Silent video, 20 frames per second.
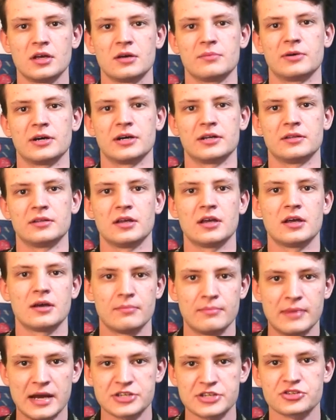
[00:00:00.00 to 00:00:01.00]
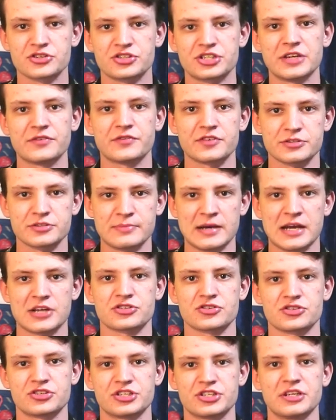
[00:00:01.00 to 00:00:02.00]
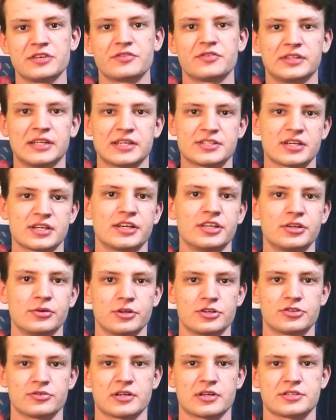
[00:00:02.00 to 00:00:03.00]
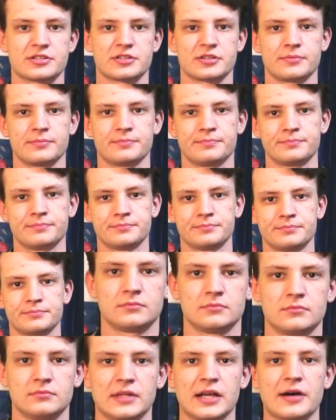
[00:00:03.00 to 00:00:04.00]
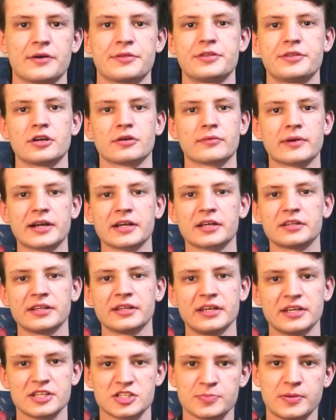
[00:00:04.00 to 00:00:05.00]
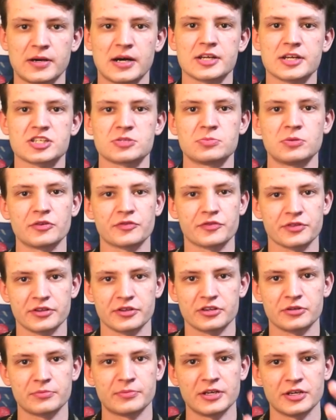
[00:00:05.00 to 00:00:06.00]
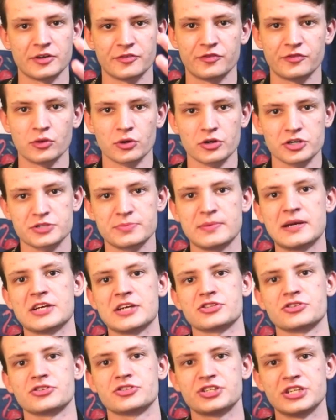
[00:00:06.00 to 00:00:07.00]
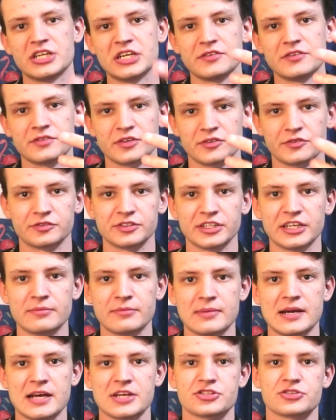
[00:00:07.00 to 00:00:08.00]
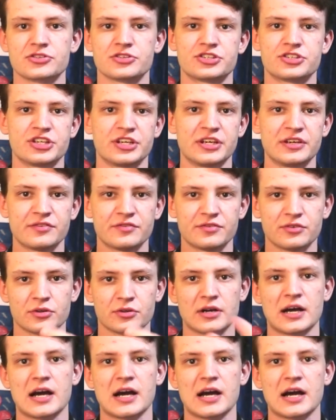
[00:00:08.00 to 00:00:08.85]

But Master Chief is Master Chief, and that's how you address them. Now, theoretically, it's possible for there to be a Force Master Chief, a Fleet Master Chief, or